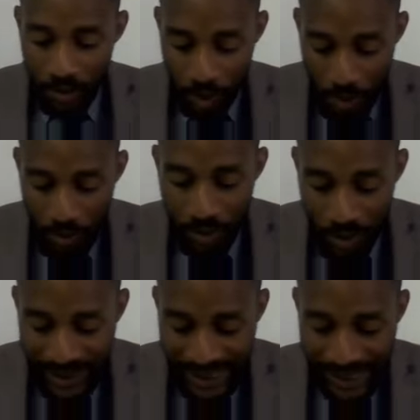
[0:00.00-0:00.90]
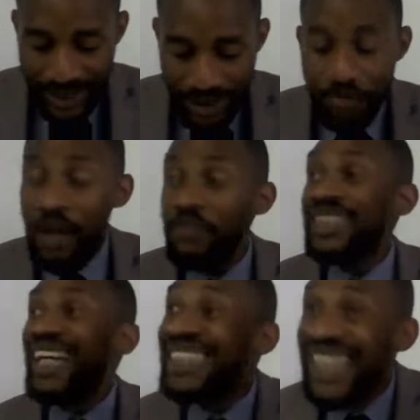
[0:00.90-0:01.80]
from 605
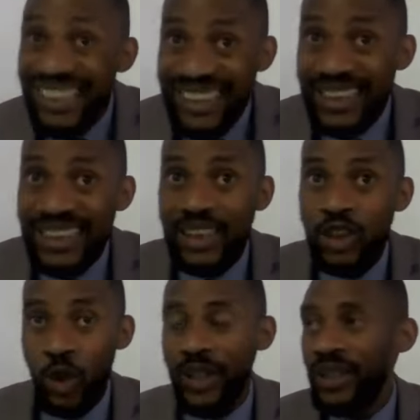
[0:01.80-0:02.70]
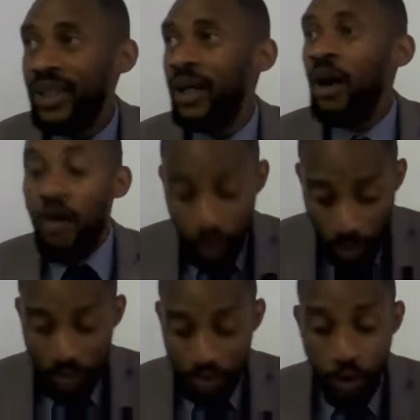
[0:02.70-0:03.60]
citations, sorry,
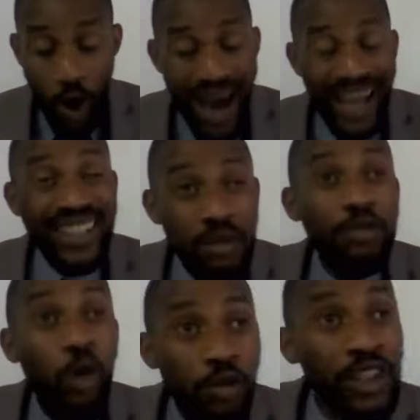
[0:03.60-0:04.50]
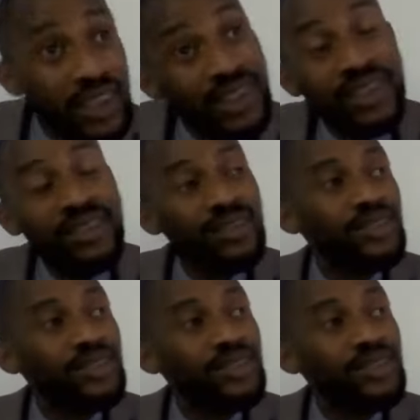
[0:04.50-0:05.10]
from 404 verses.